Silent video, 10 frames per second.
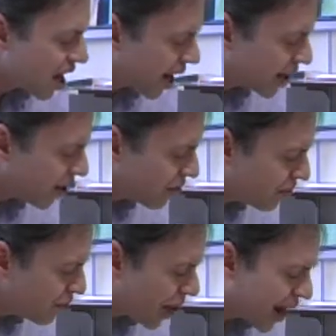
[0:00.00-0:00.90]
I can go
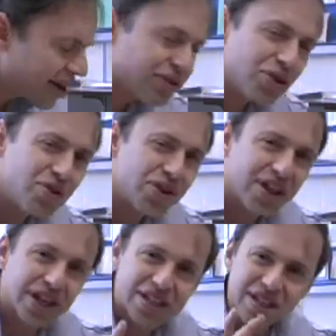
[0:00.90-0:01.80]
through, I have two
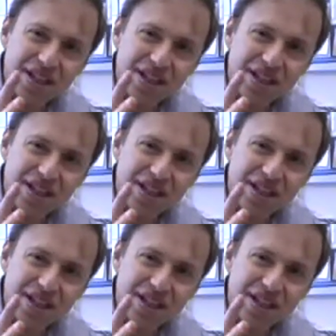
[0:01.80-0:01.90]
things that